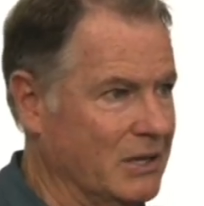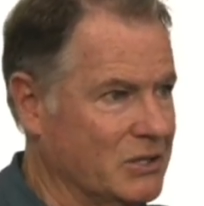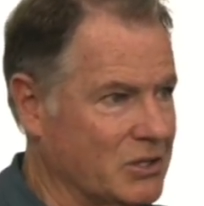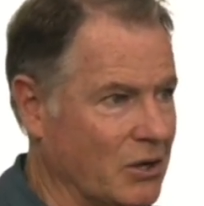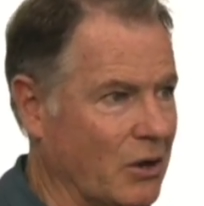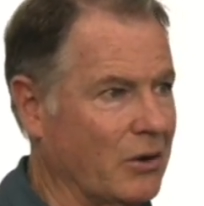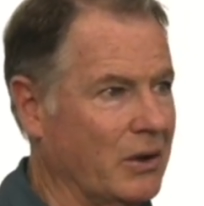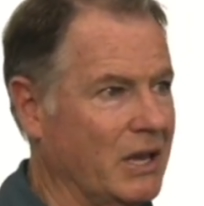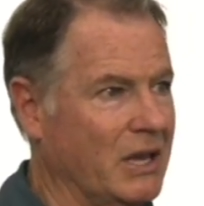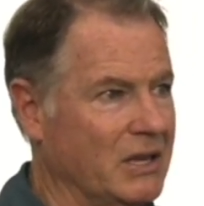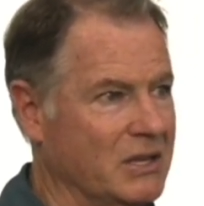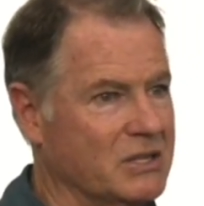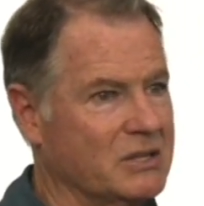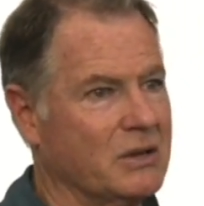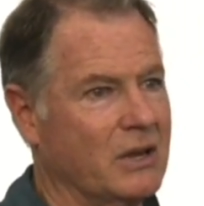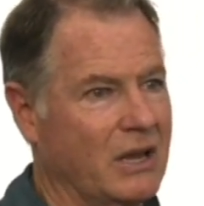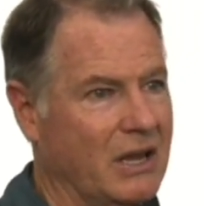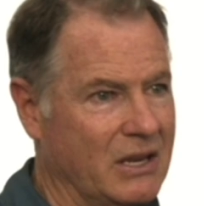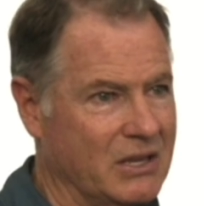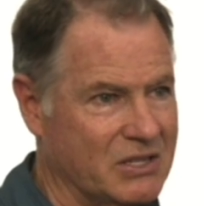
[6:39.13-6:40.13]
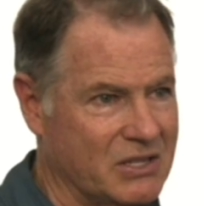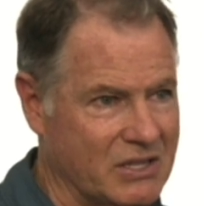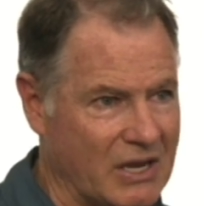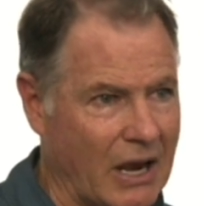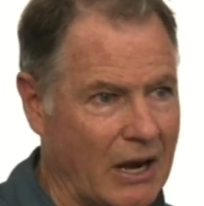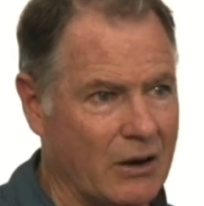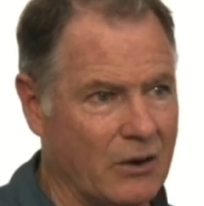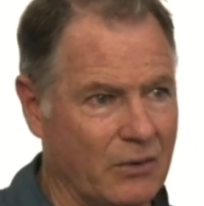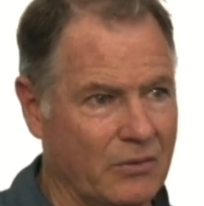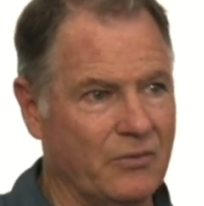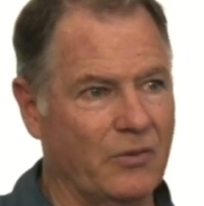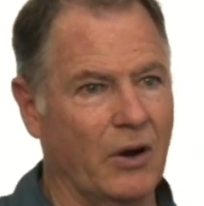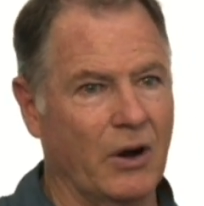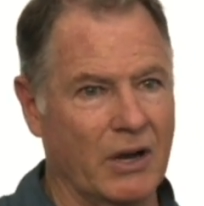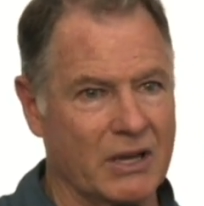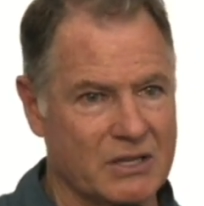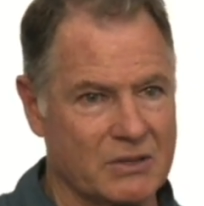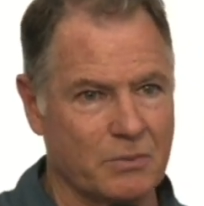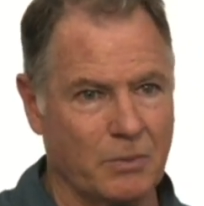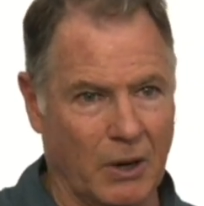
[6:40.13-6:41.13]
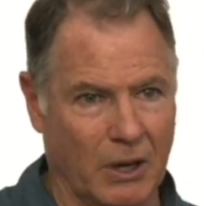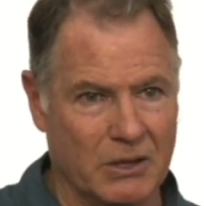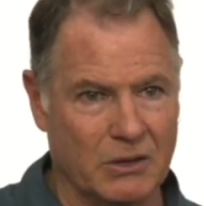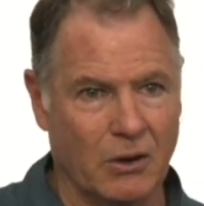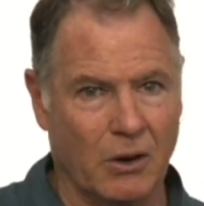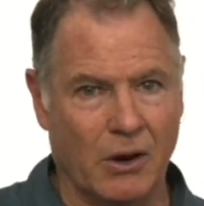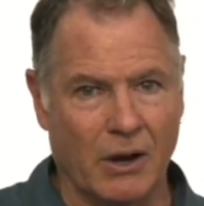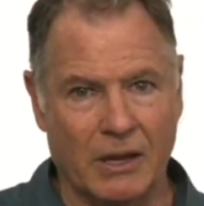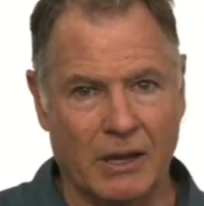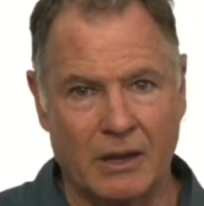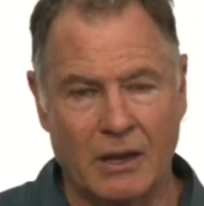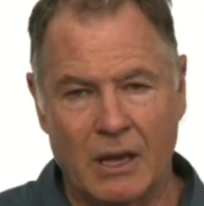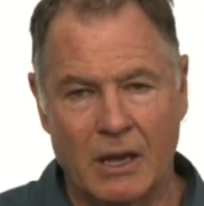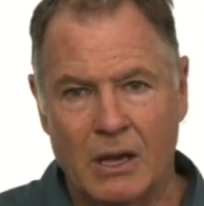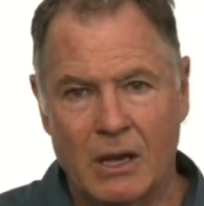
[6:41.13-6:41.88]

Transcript: So his, his sacrifice by dying.